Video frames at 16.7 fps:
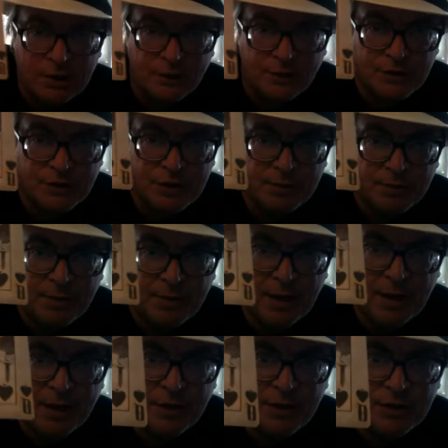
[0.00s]
of
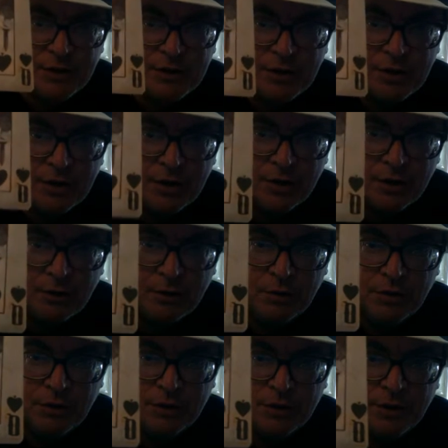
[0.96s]
spades
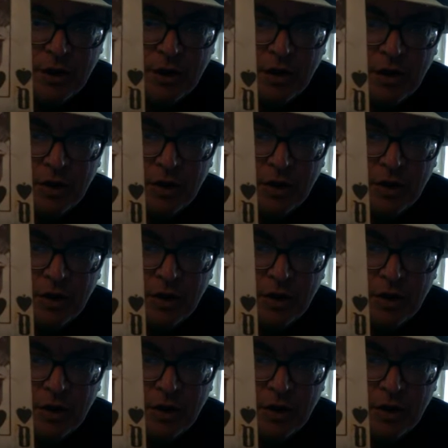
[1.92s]
with uh,